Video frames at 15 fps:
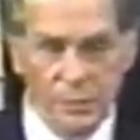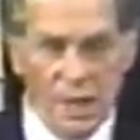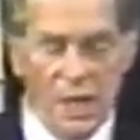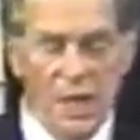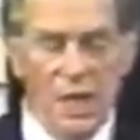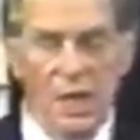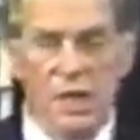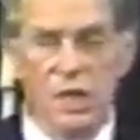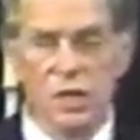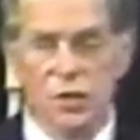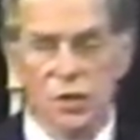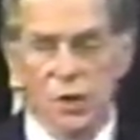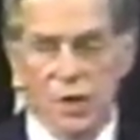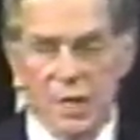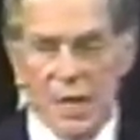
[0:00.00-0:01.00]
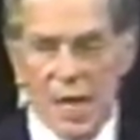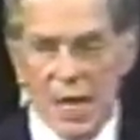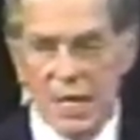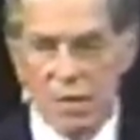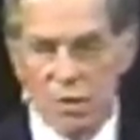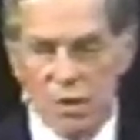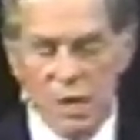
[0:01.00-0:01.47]
And he understood
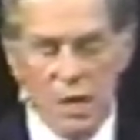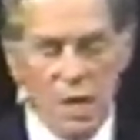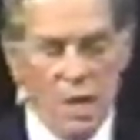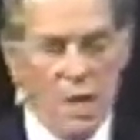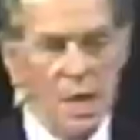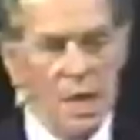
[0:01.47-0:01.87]
knighthood